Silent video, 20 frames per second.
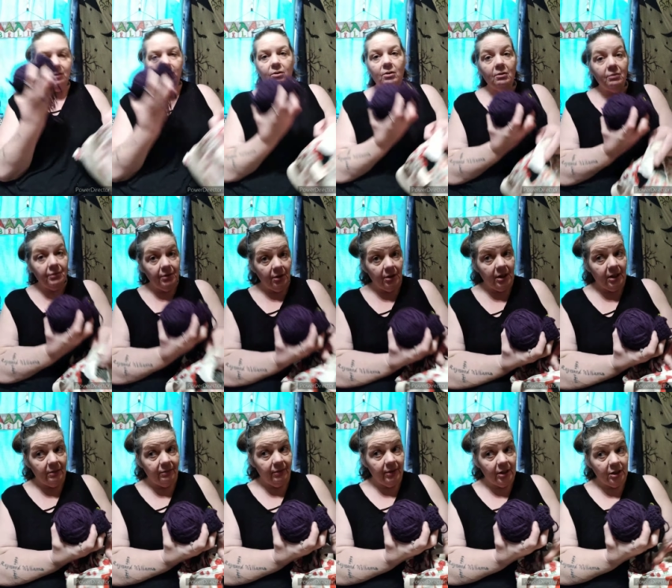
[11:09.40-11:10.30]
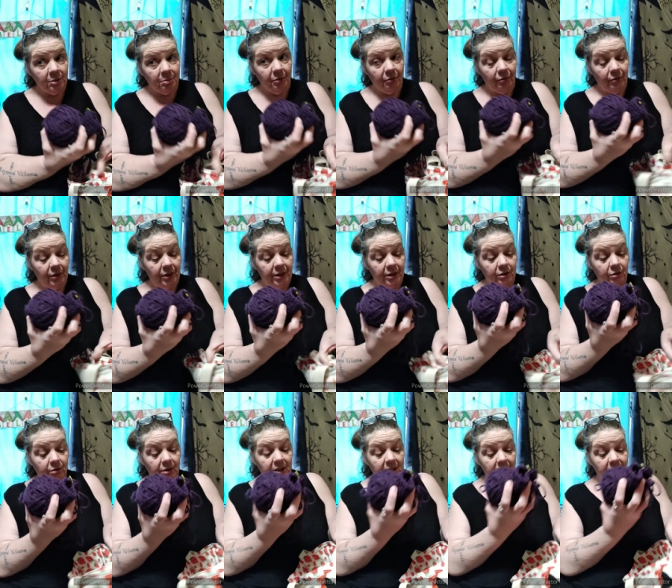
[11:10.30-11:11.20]
don't know if it'll get finished before this
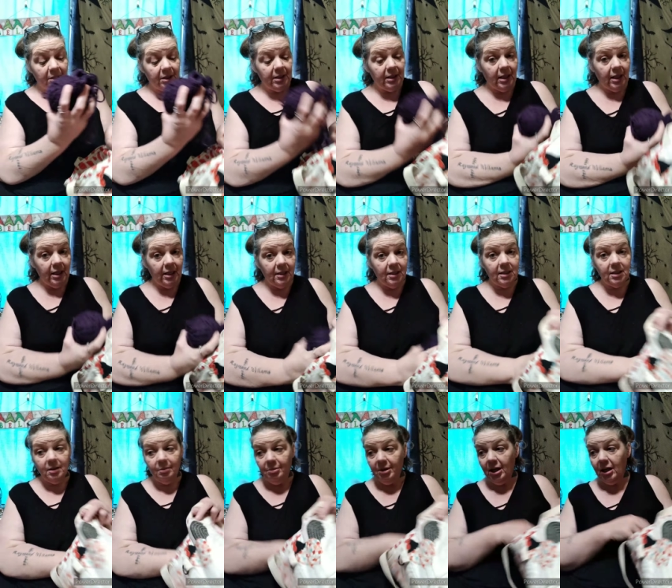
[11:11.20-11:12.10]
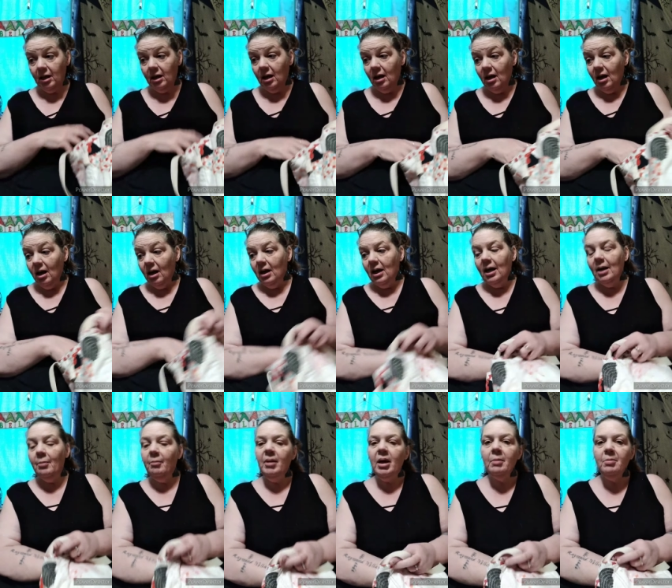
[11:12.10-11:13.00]
Christmas. It needs to be.
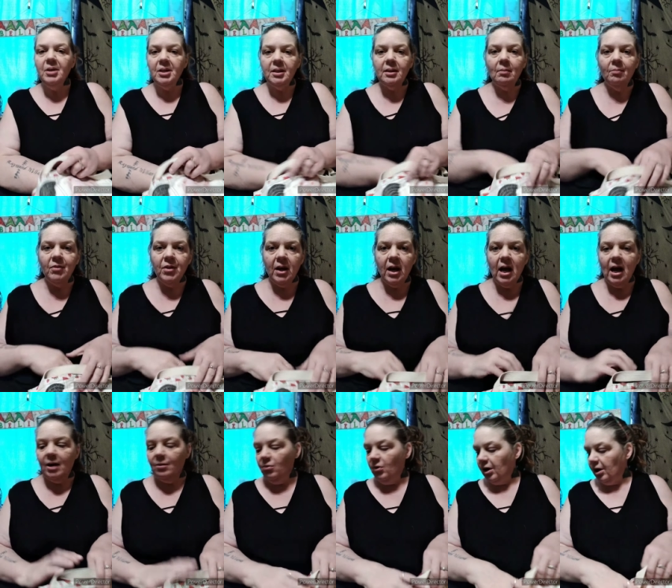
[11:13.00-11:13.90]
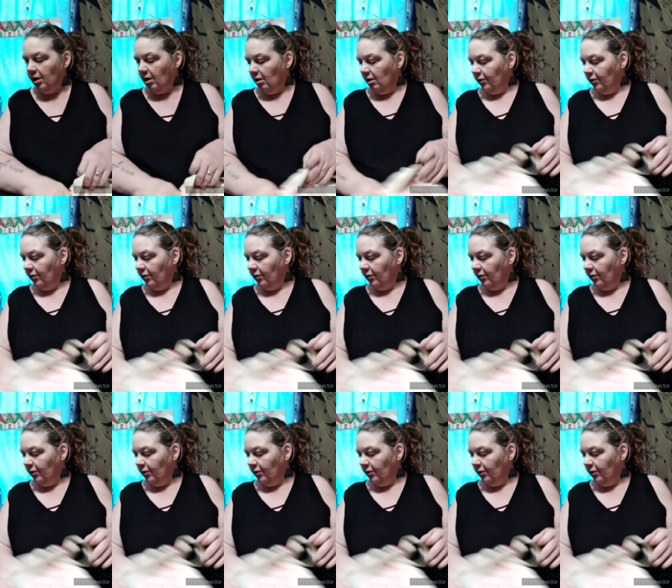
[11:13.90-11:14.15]
It may be something I work